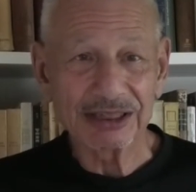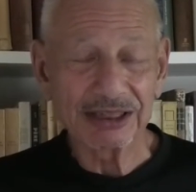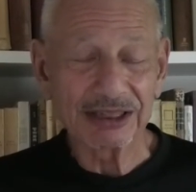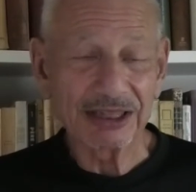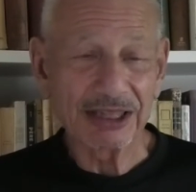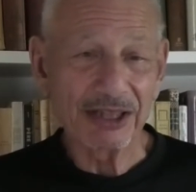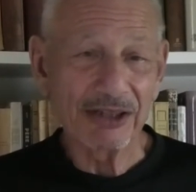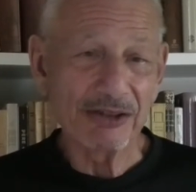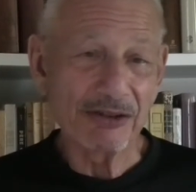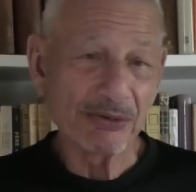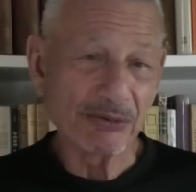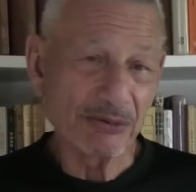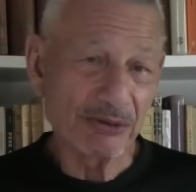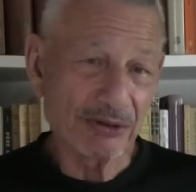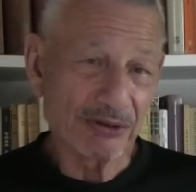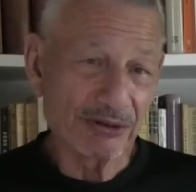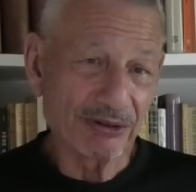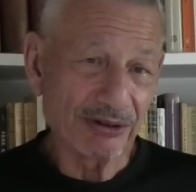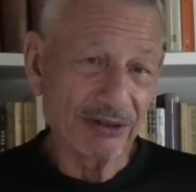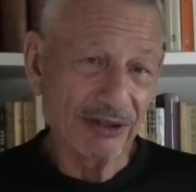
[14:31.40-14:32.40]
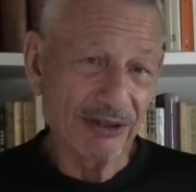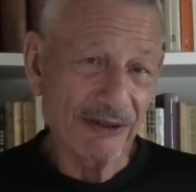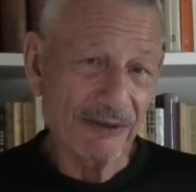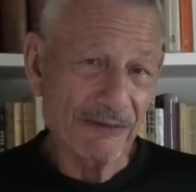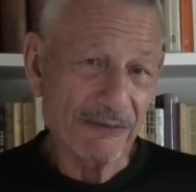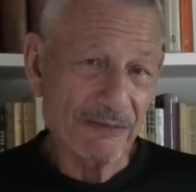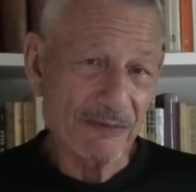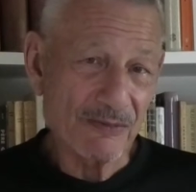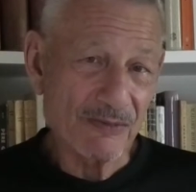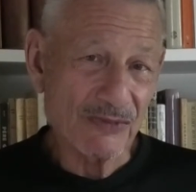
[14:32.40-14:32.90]
in the world,
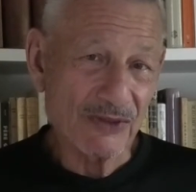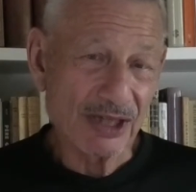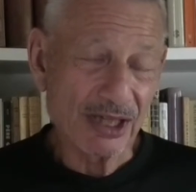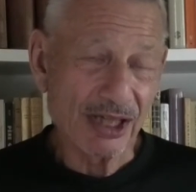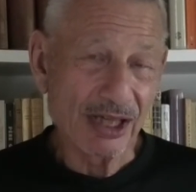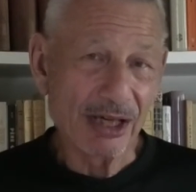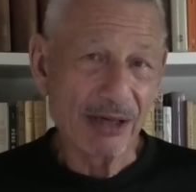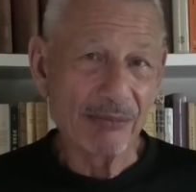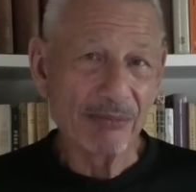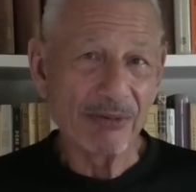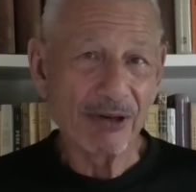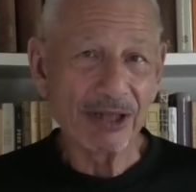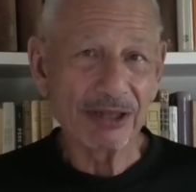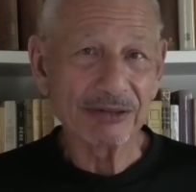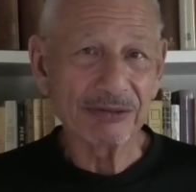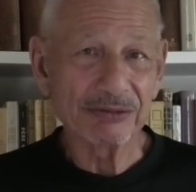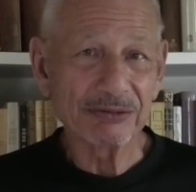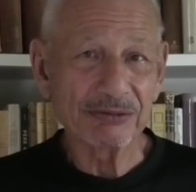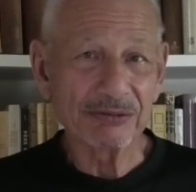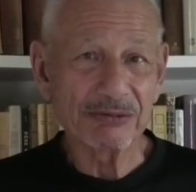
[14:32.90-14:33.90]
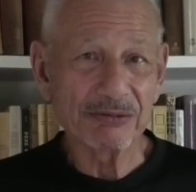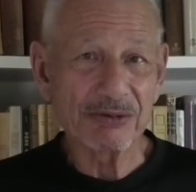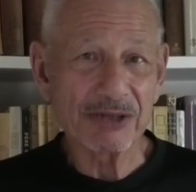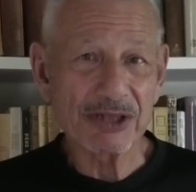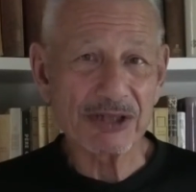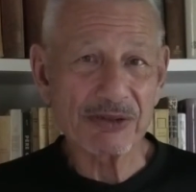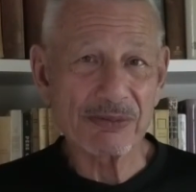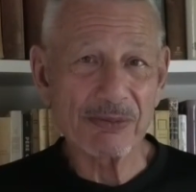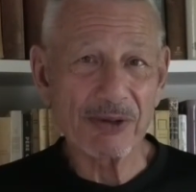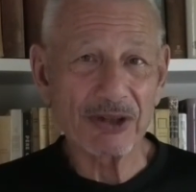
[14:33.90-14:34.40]
but
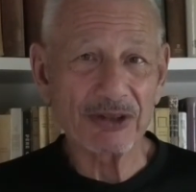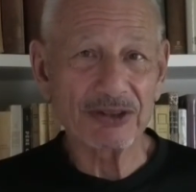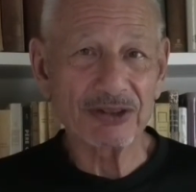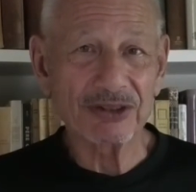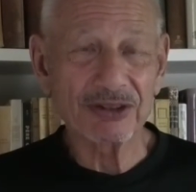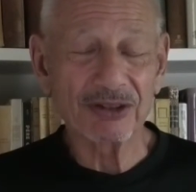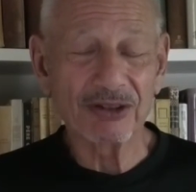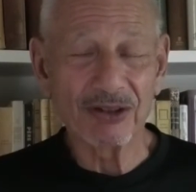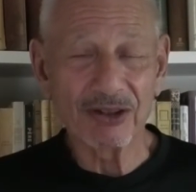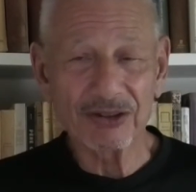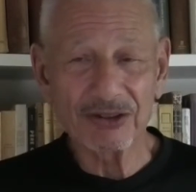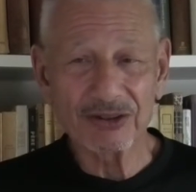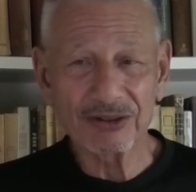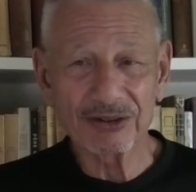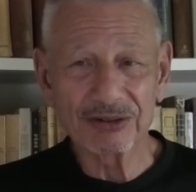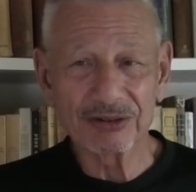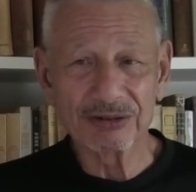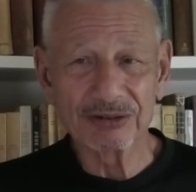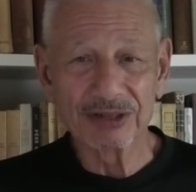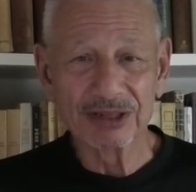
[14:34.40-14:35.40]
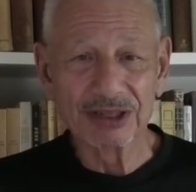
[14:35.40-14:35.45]
which must also